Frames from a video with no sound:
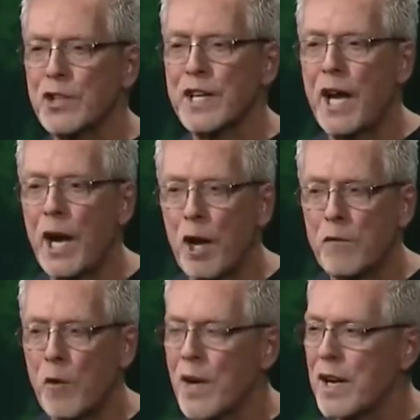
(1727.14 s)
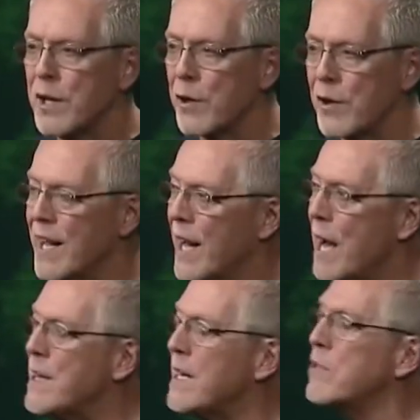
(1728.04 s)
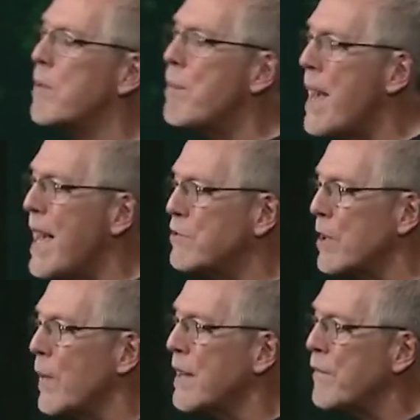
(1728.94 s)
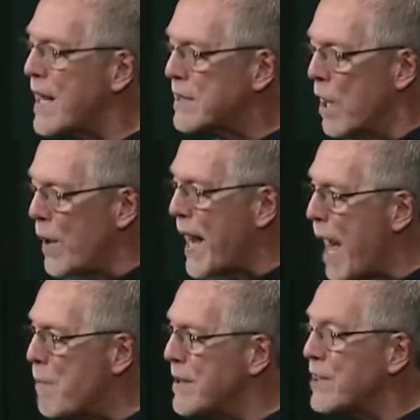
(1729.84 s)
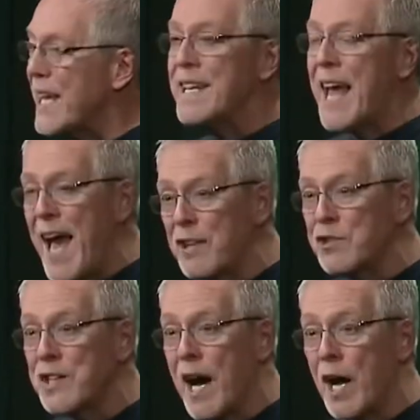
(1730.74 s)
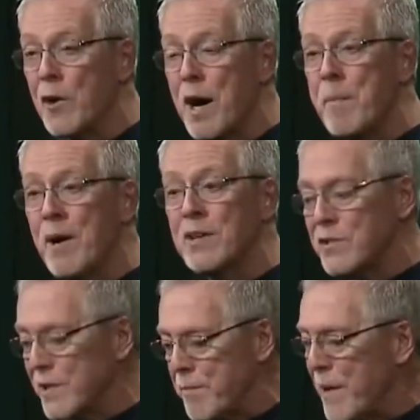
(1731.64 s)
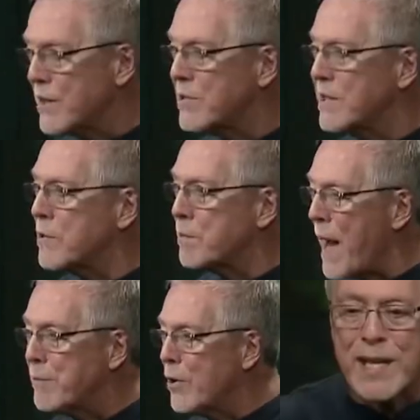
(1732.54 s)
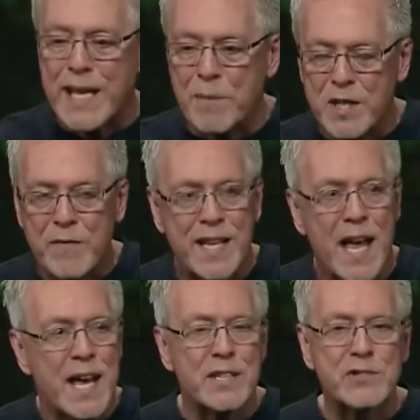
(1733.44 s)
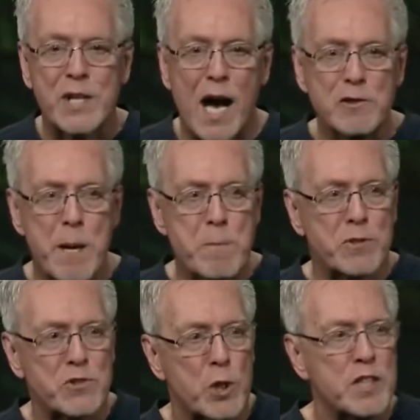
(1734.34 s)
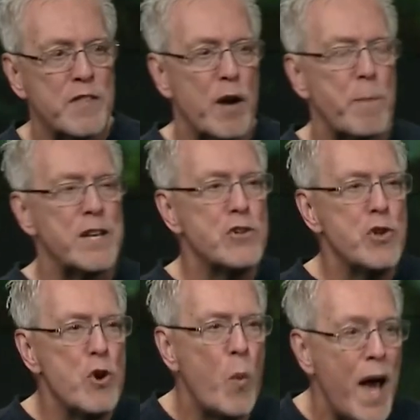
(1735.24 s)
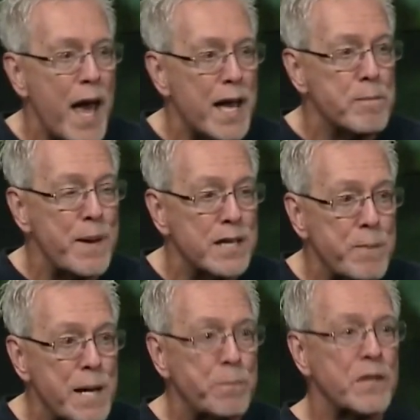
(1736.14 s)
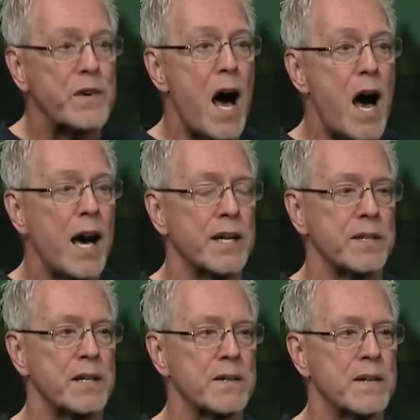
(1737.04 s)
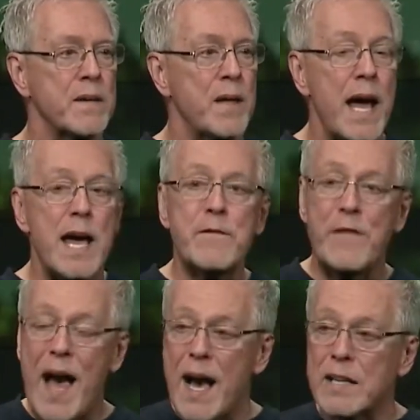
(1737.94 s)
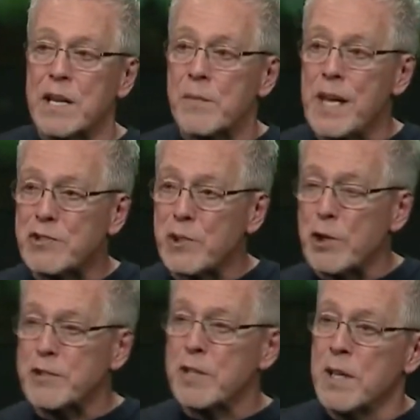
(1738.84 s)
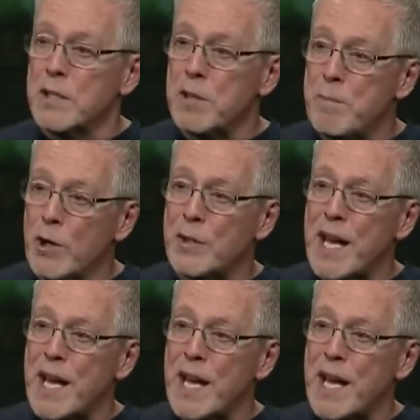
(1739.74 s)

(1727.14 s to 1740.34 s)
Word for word: to care for one another. I mean, it's amazing. What, in fact, what happens in exile amongst, amongst this Babylonian captivity is God's people start to develop a new way of being the people of God. In fact, they start to, to build